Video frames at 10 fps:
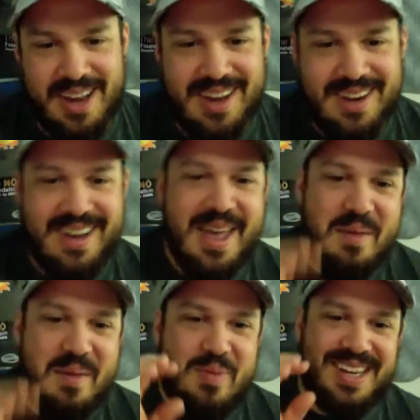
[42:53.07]
here,
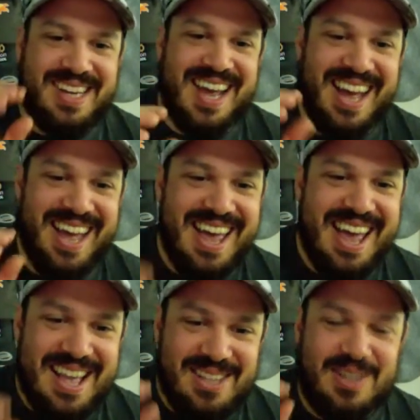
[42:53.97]
but
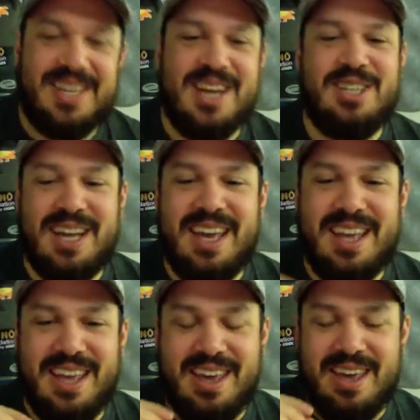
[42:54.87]
so
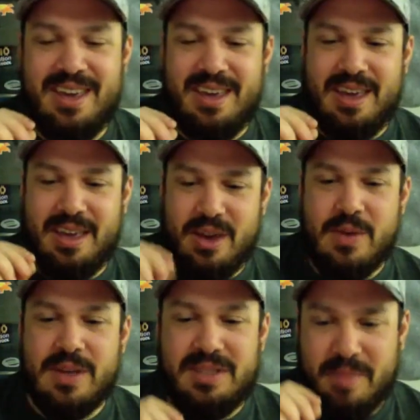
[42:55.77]
essentially,
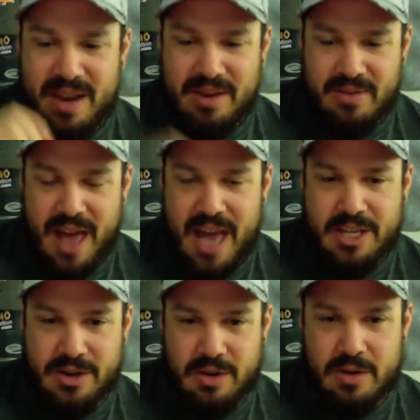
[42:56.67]
you as the
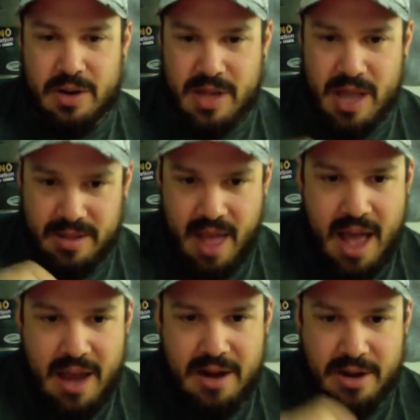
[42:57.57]
manufacturer or the
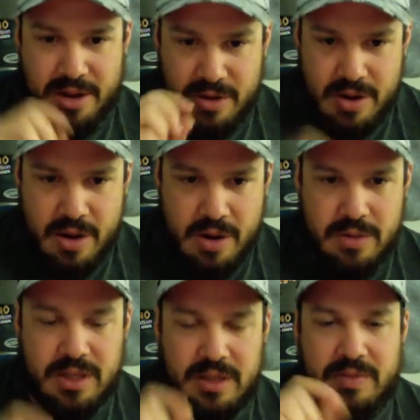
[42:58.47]
attacker,
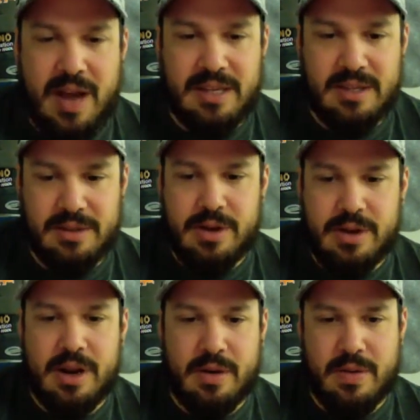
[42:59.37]
the device is
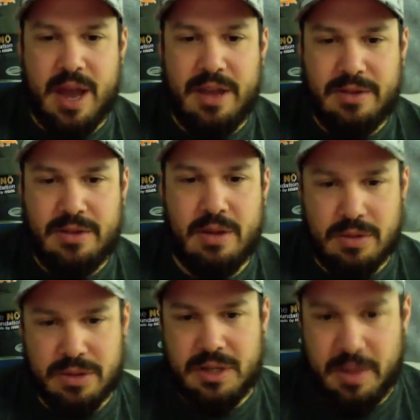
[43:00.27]
going to create those